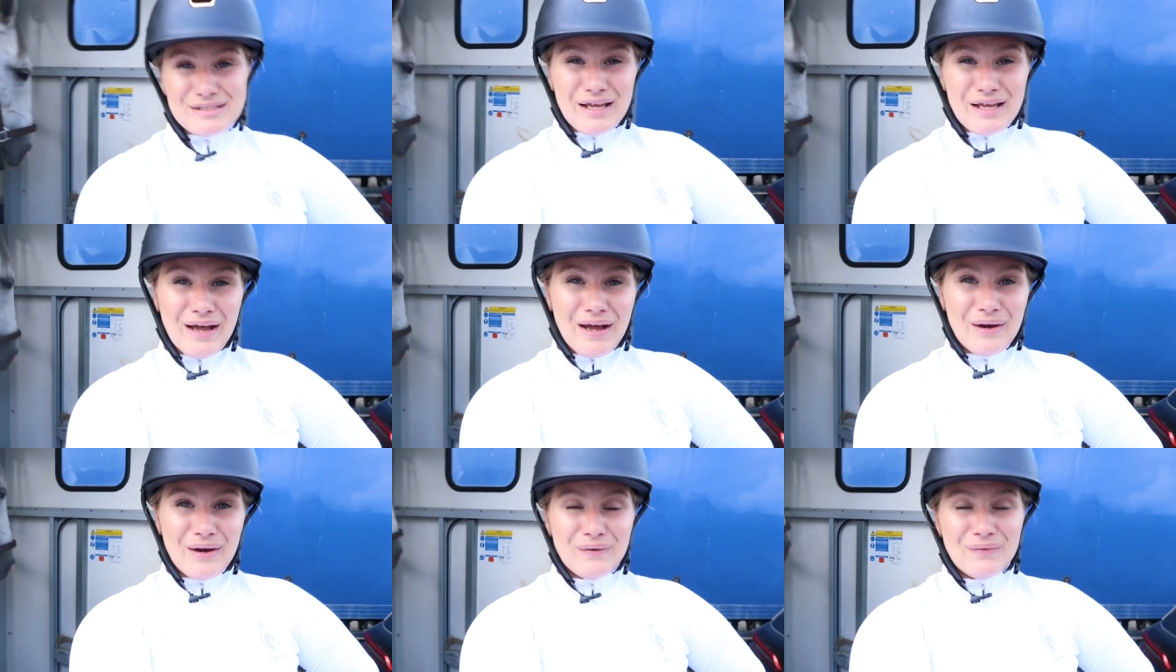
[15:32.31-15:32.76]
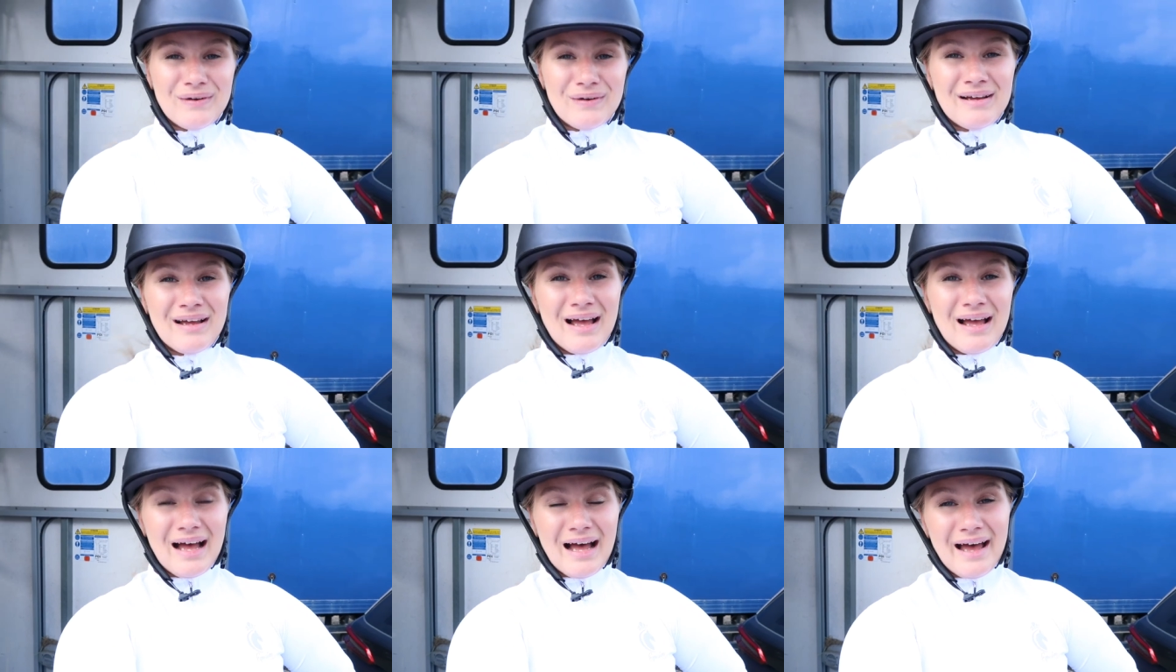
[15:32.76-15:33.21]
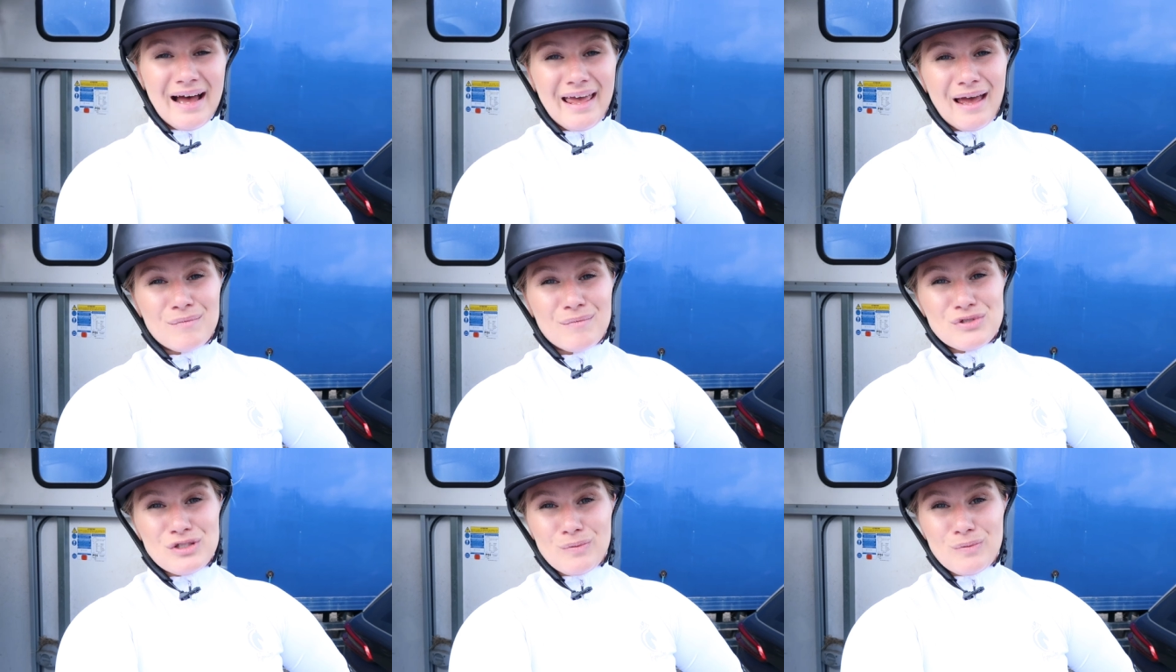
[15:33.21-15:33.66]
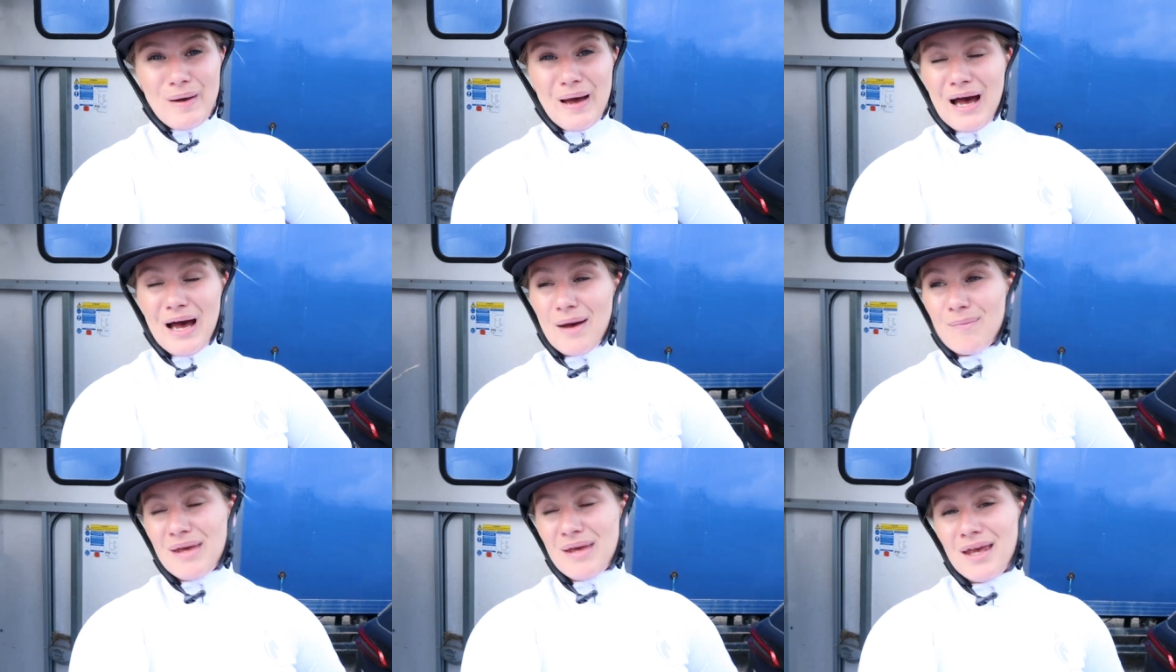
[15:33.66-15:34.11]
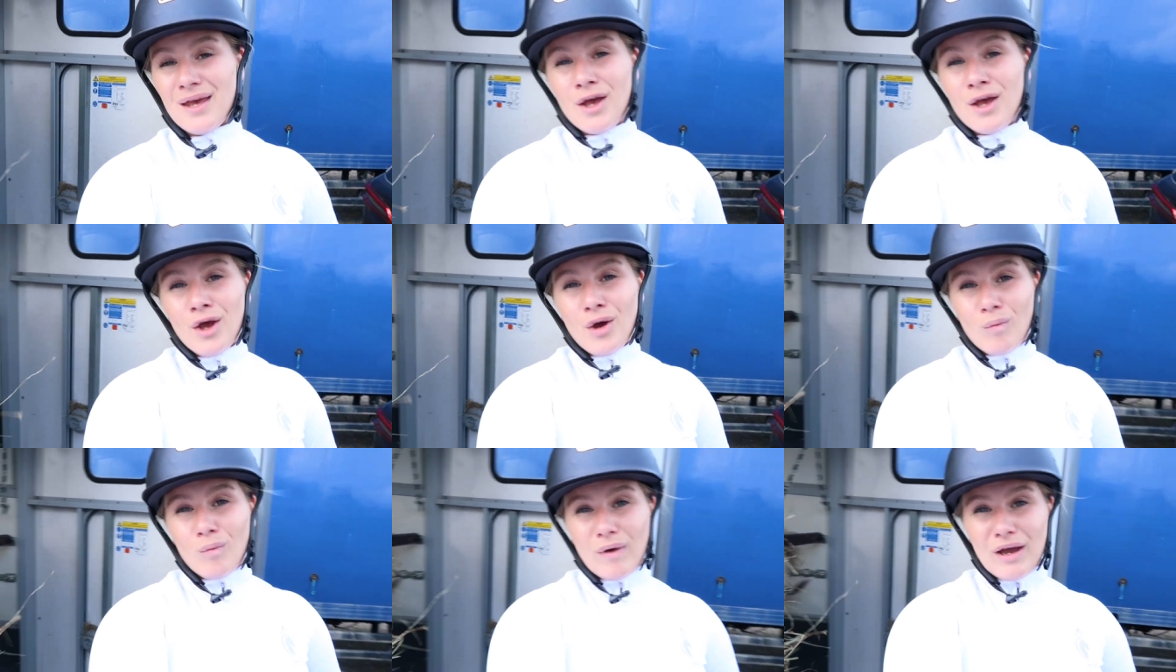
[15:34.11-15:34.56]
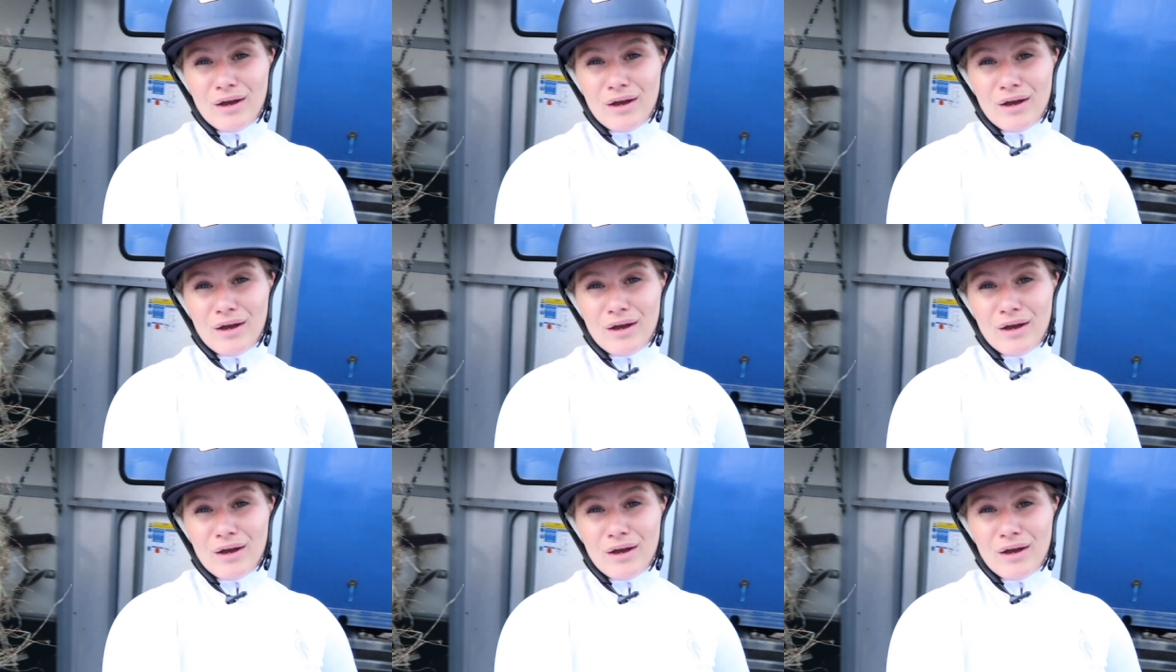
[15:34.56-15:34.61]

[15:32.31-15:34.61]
So I am super happy.